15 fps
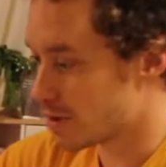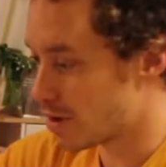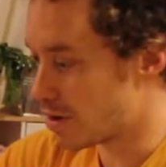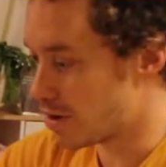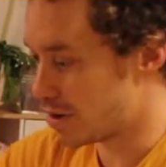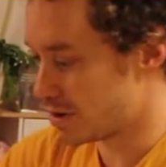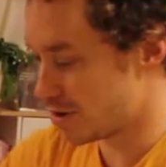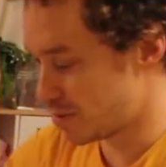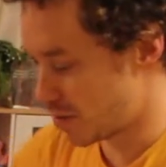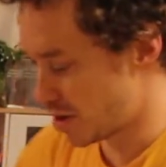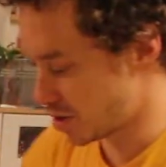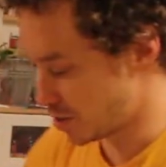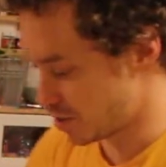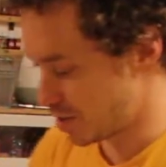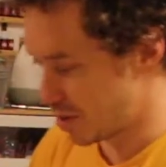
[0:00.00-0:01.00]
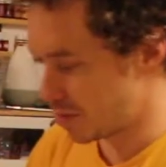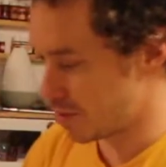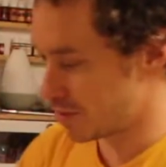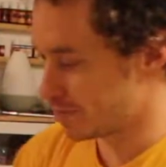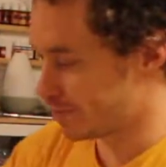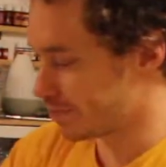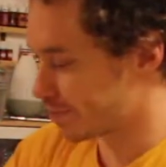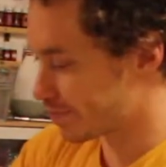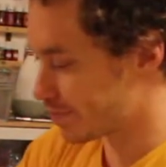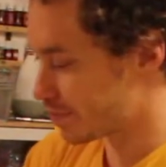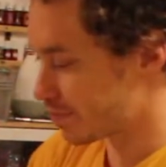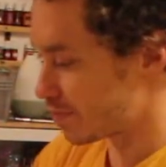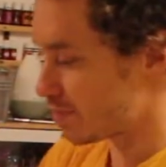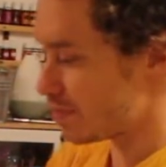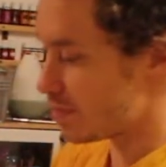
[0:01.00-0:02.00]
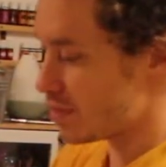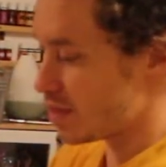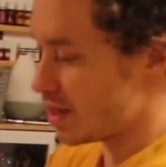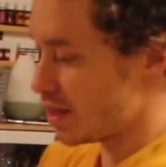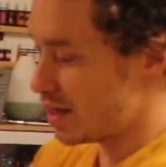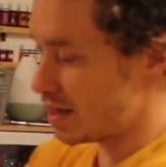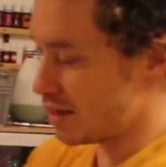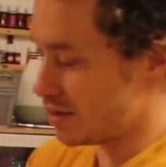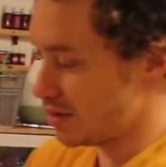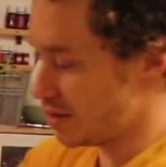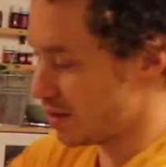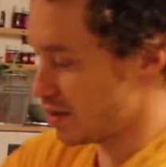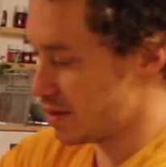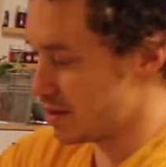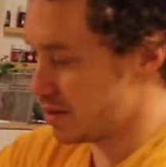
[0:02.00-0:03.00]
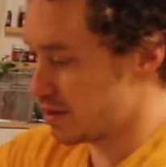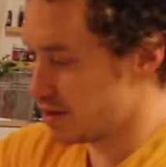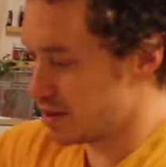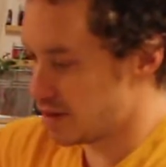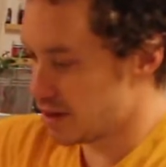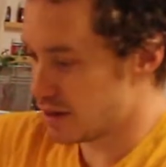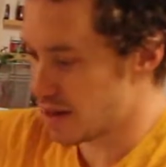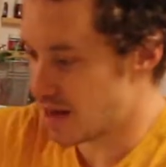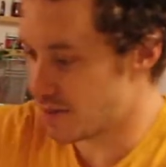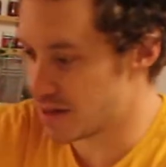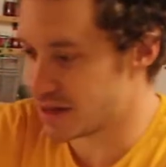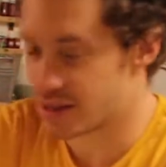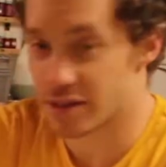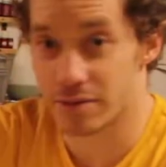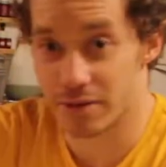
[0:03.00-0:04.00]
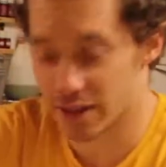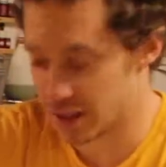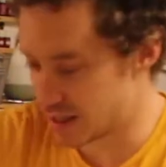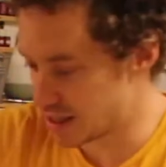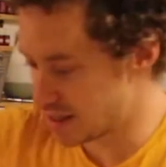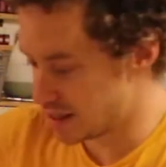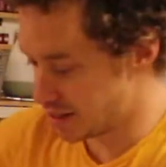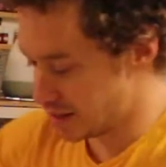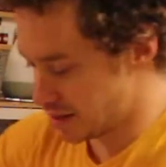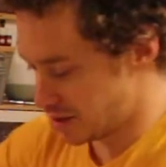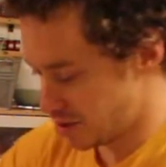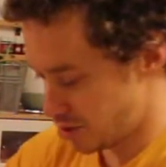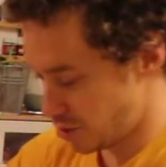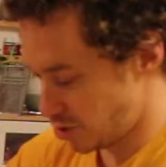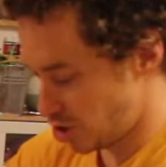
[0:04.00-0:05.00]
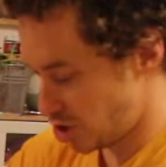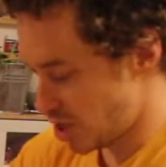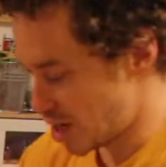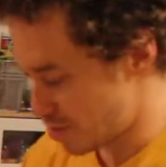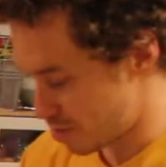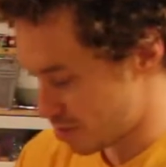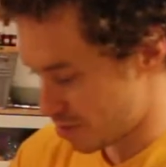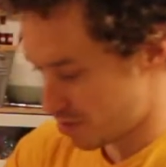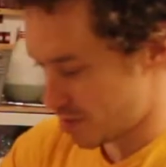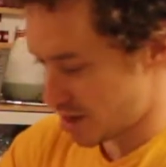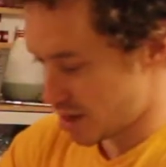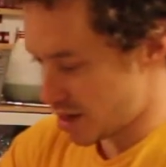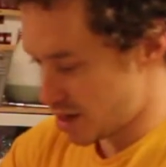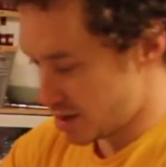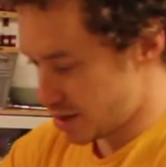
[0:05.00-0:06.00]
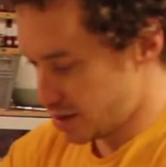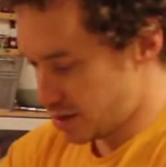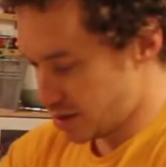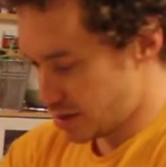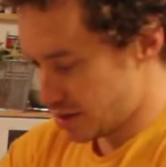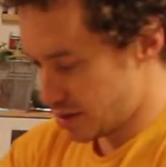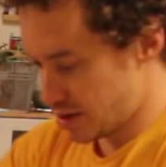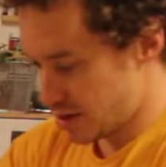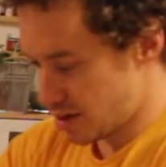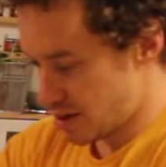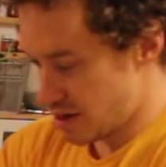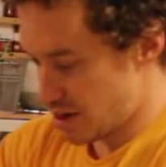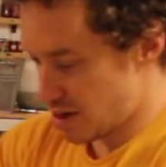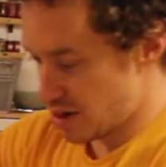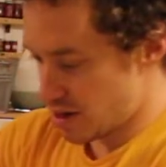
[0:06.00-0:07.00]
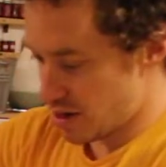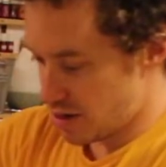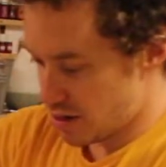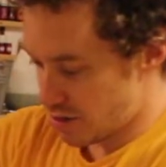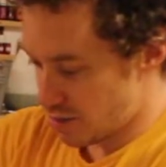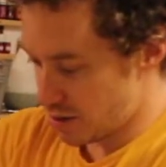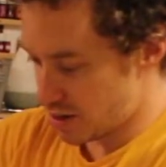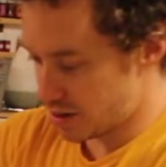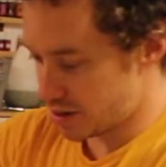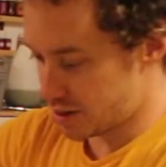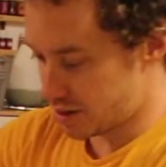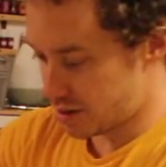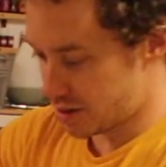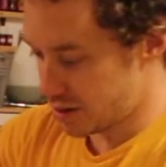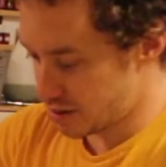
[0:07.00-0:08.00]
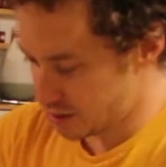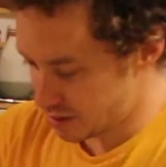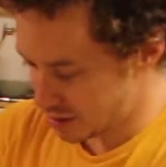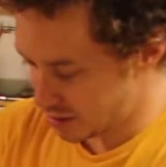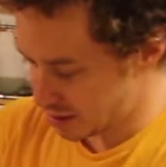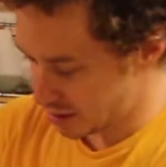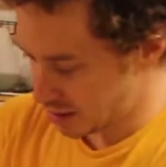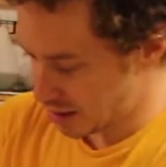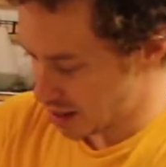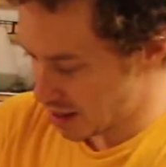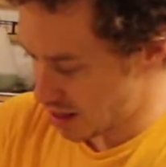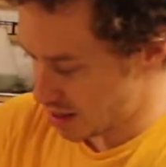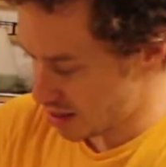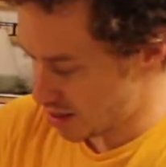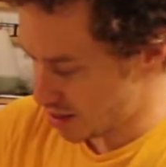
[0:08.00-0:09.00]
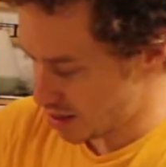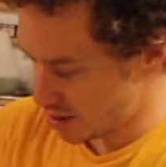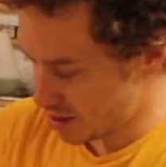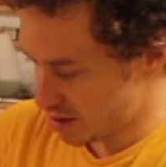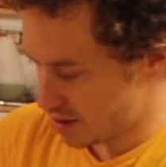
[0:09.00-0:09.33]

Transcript: on the parchment paper. And that makes it really easy to shape because we can just slide it